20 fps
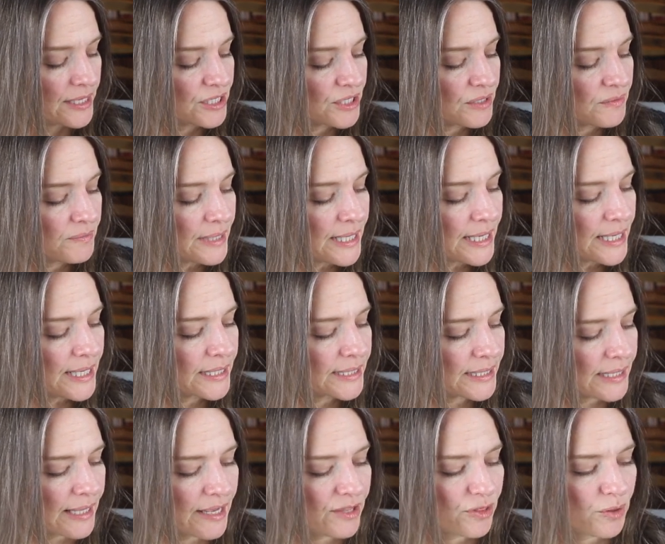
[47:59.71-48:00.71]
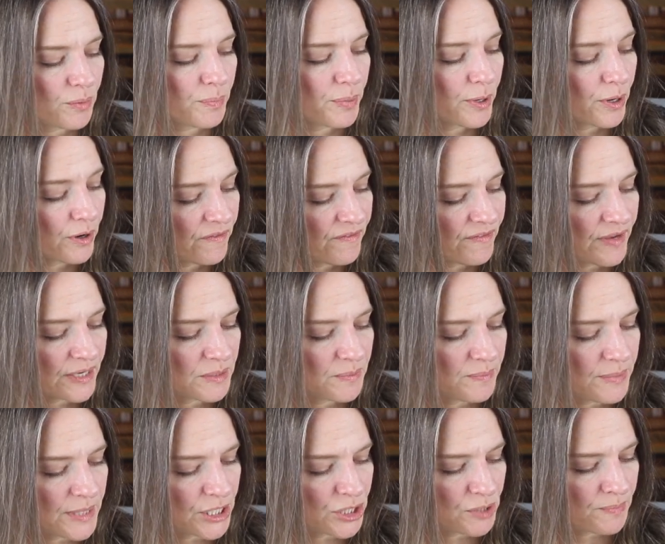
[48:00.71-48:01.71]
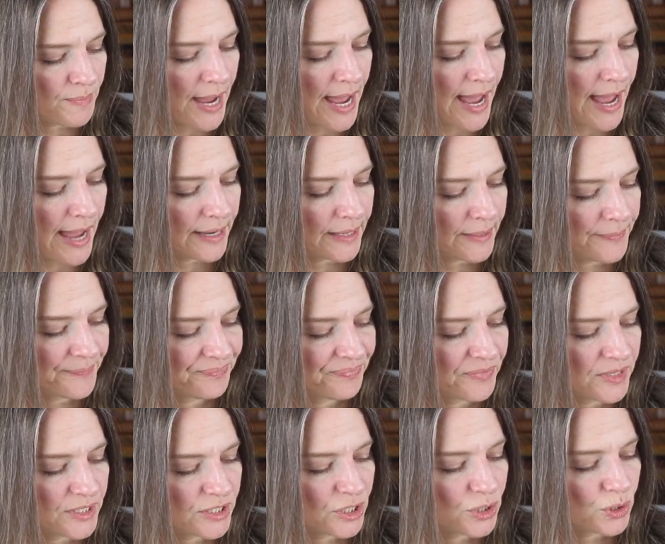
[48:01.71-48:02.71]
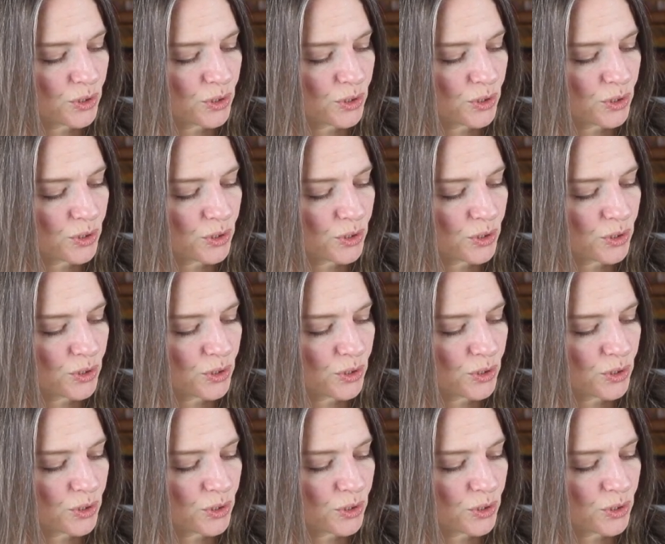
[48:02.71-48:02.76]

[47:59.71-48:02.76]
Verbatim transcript: to me, it's like the perfect beach bag. This